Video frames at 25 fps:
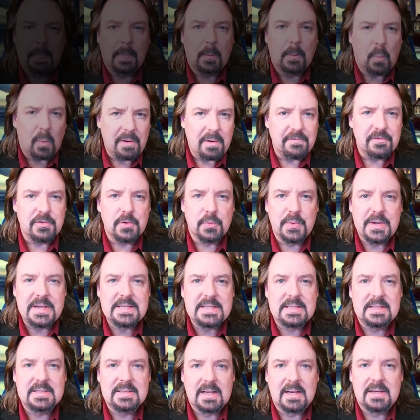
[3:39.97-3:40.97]
One of the
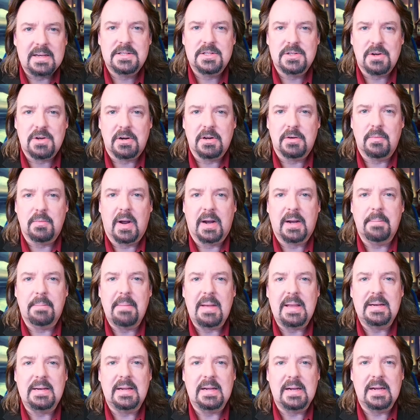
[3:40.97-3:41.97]
reasons I started
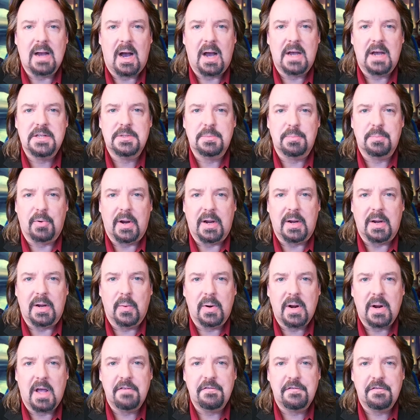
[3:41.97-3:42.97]
recommending iSpring
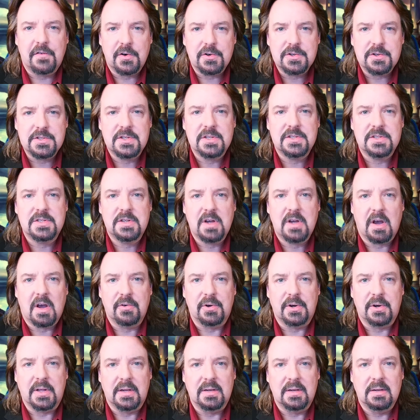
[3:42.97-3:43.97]
when I first
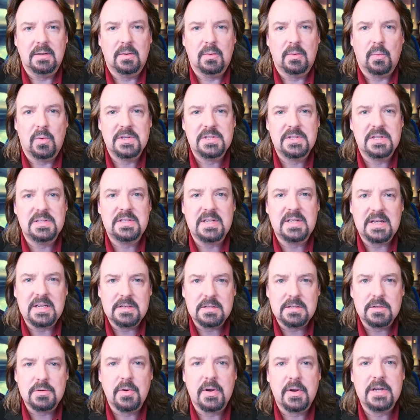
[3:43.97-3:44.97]
discovered it was its
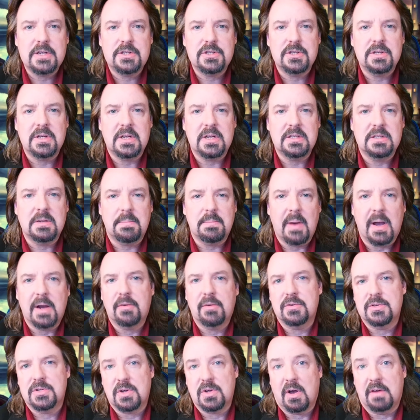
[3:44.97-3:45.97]
integration into
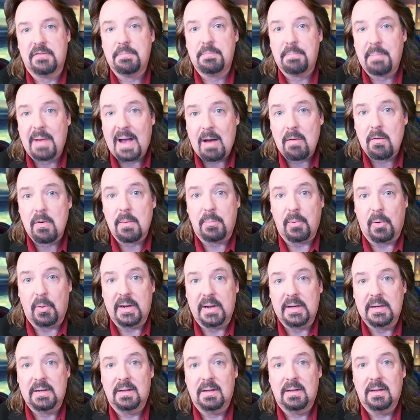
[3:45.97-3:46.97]
Microsoft
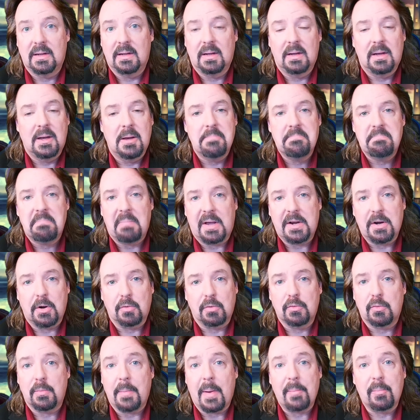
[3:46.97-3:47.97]
PowerPoint. I
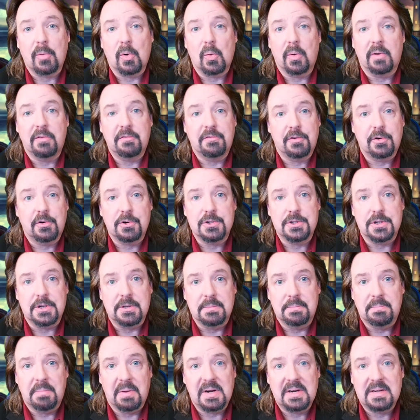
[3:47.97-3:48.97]
don't remember what
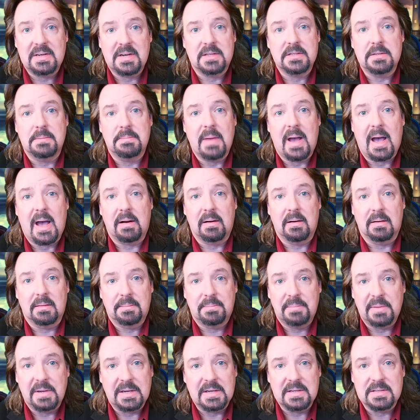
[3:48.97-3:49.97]
version, but it doesn't matter
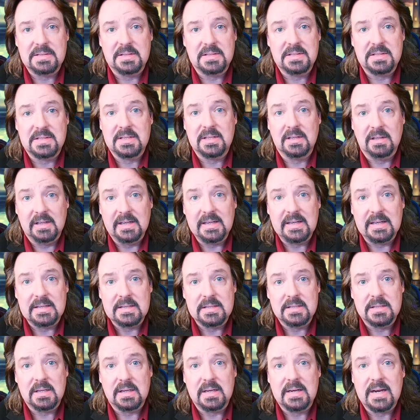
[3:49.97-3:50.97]
because it still
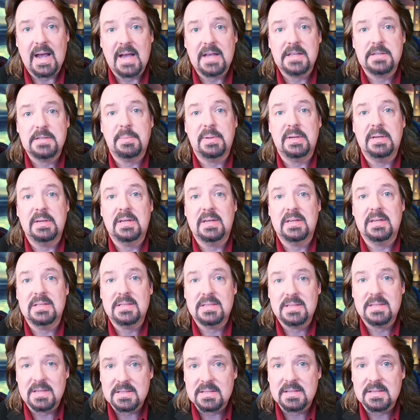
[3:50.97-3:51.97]
is and has been
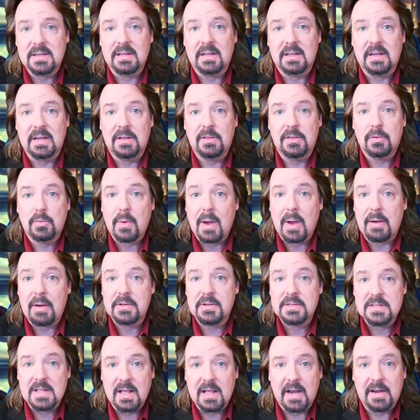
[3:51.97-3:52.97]
consistently throughout
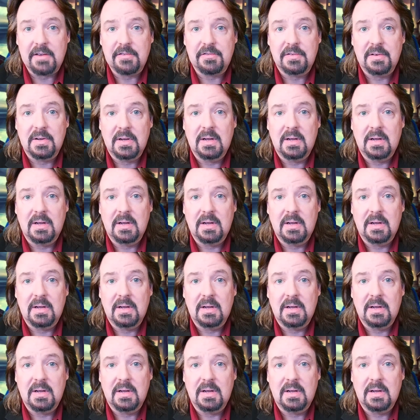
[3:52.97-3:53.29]
its life.